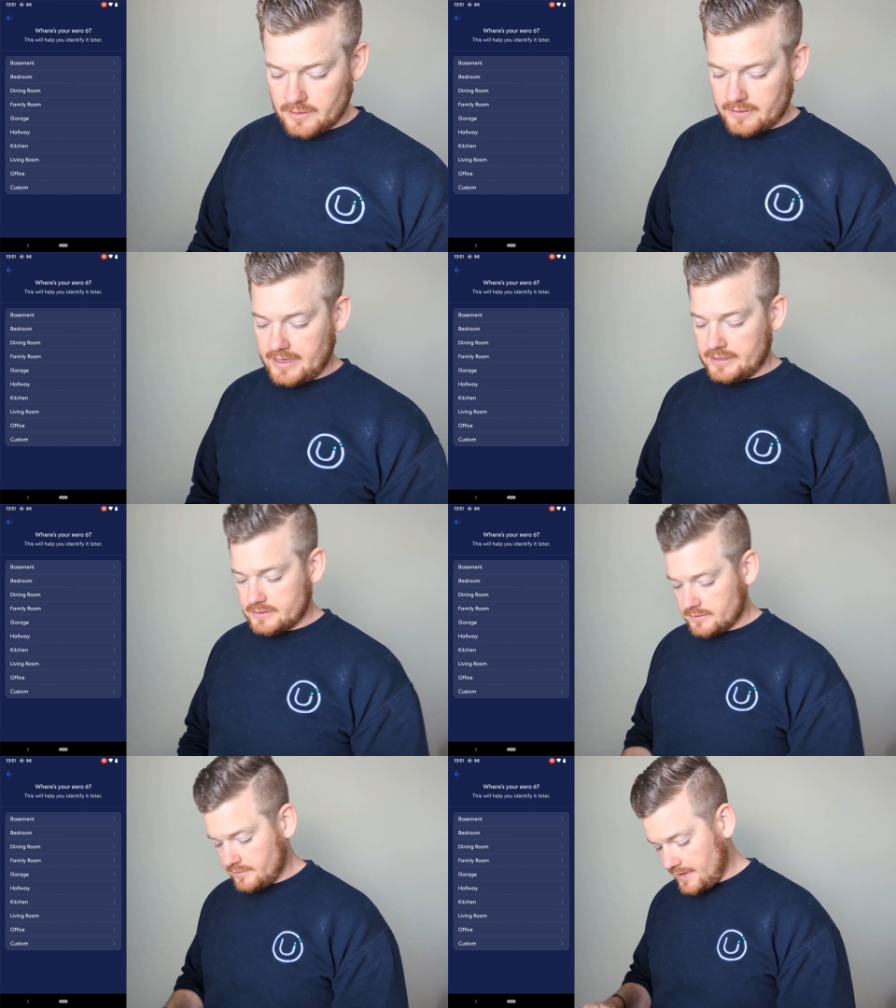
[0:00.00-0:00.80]
Okay,
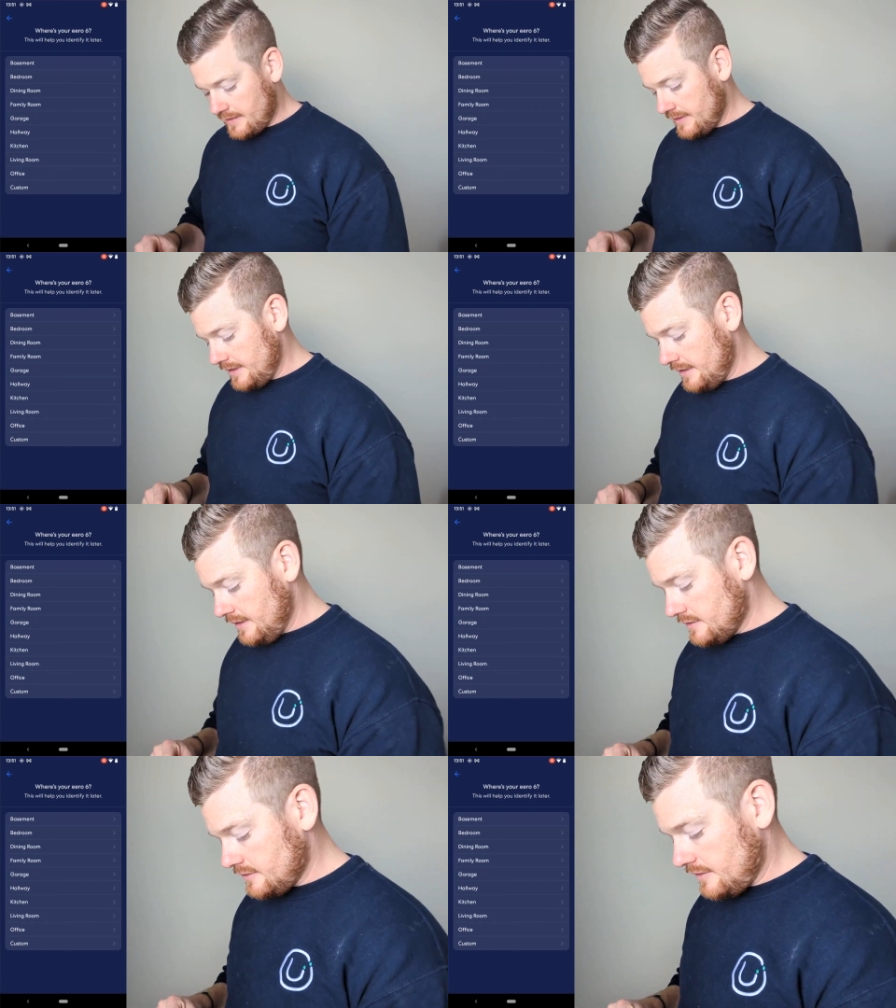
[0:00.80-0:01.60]
so it's found it.
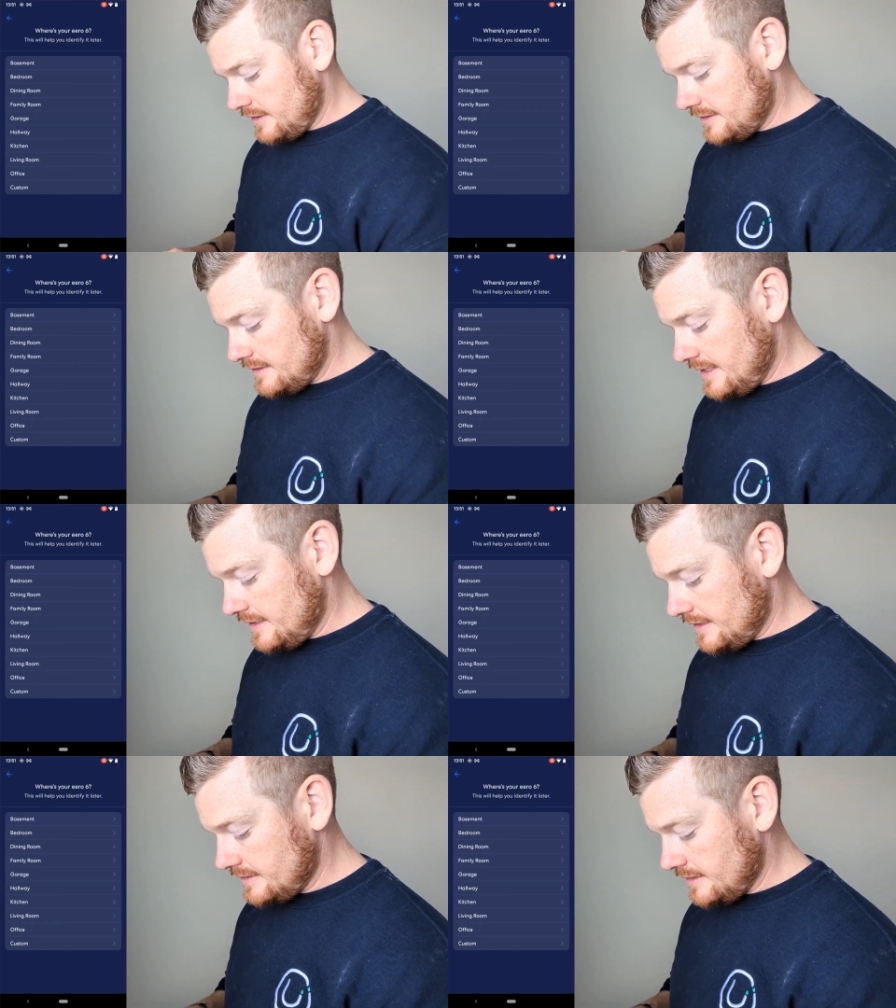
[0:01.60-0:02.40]
So I'm gonna say
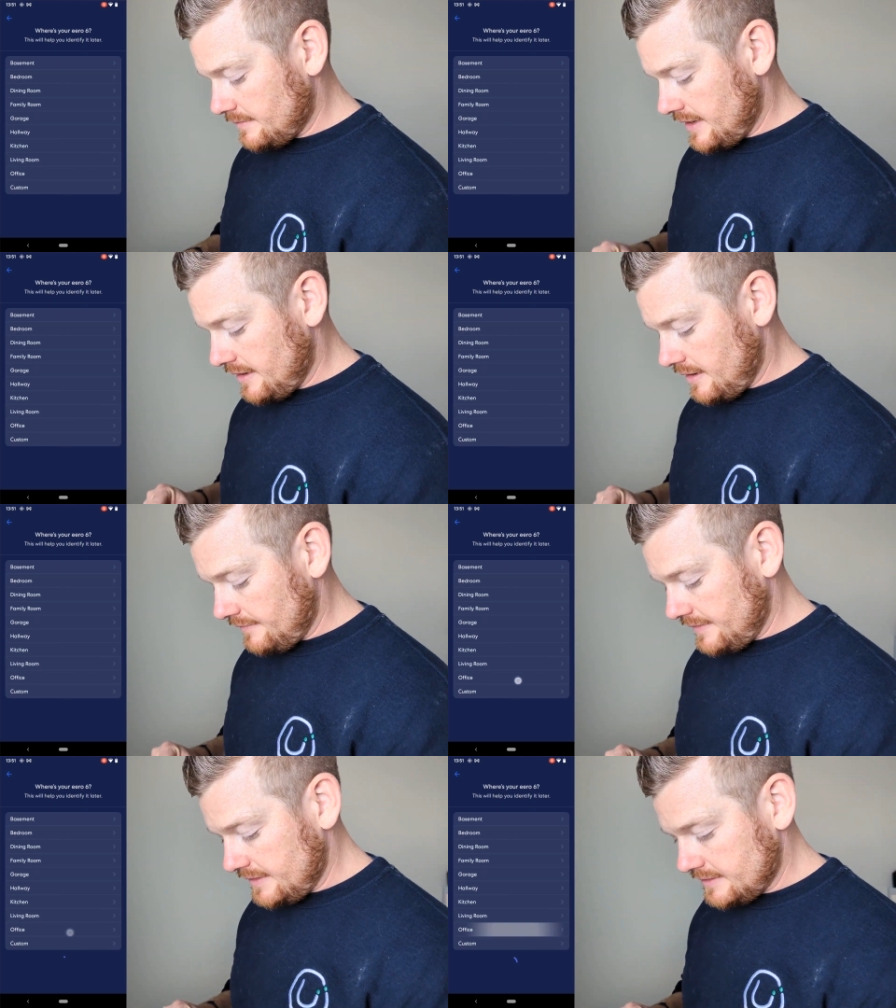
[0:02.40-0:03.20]
that it's in my
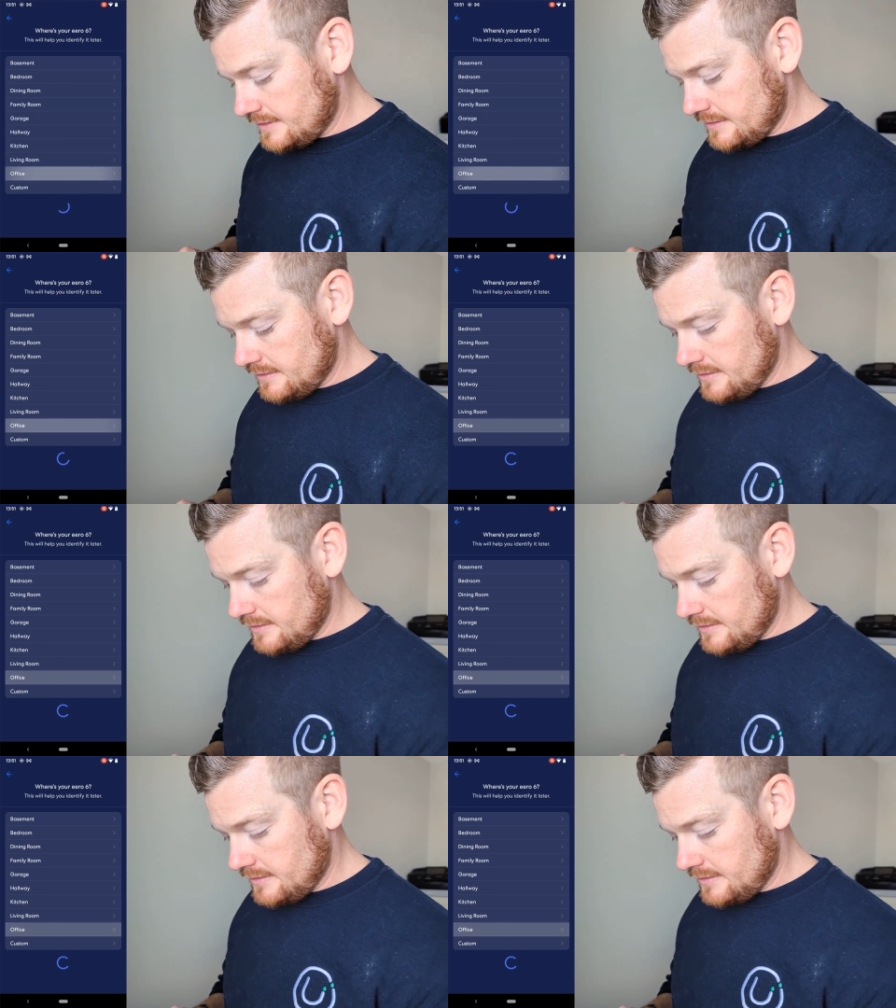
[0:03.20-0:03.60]
office.